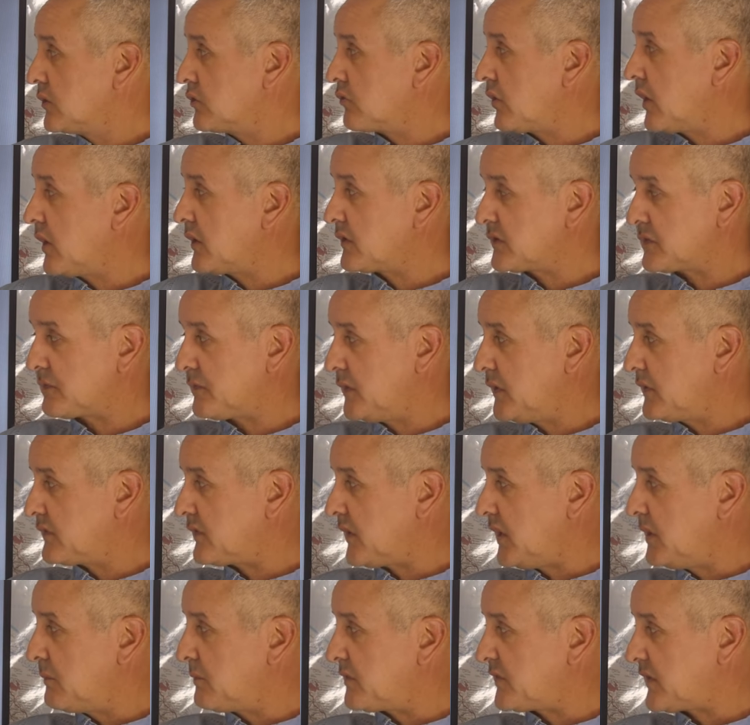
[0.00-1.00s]
grass
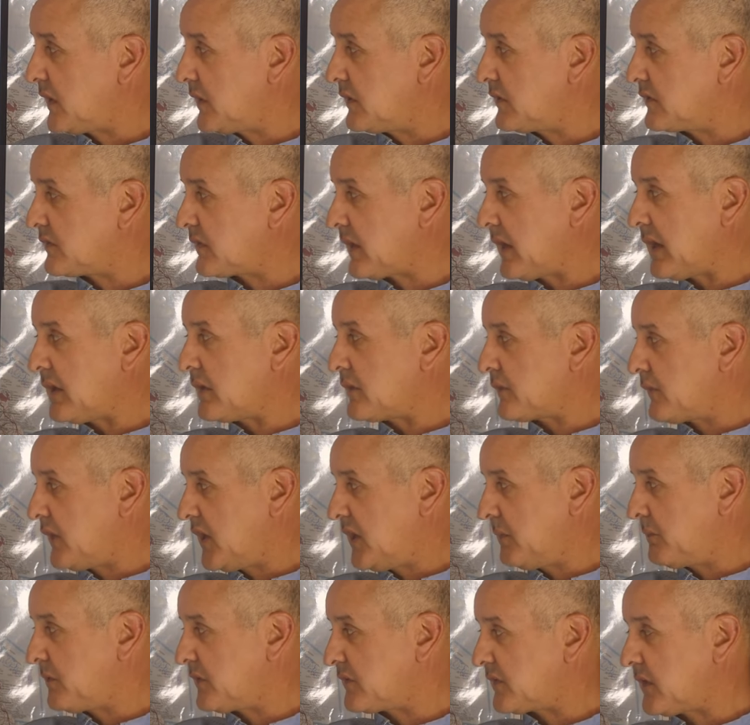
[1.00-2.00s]
13%, sand
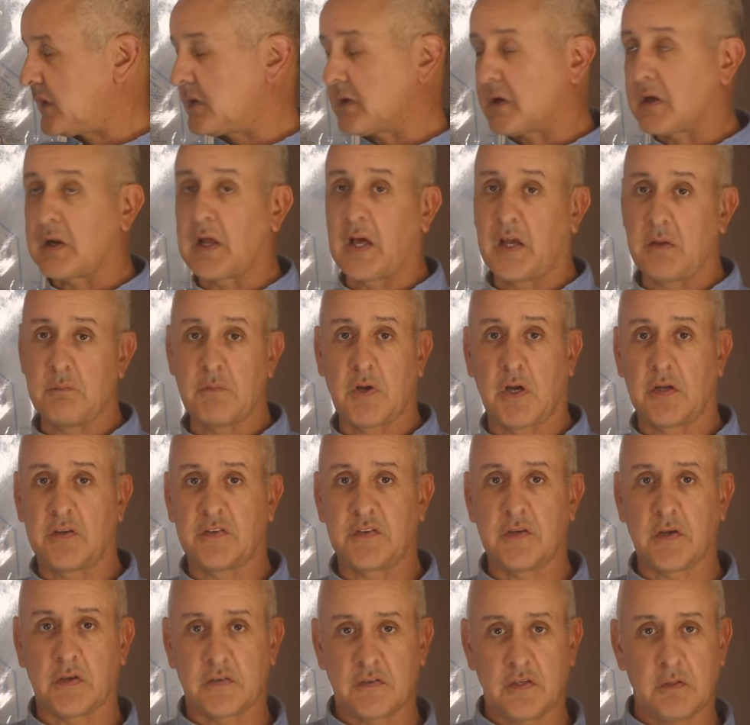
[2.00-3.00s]
30%, clay mud
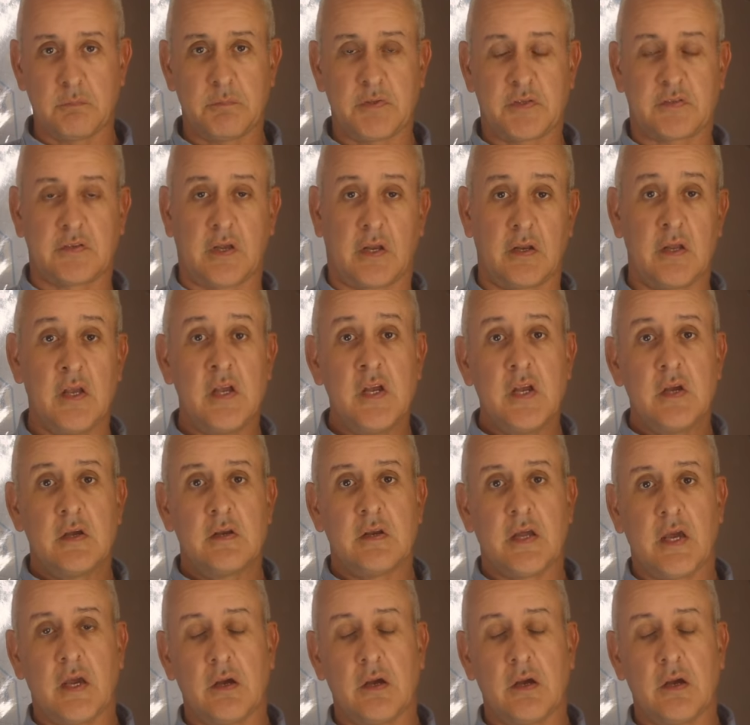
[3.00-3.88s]
60%.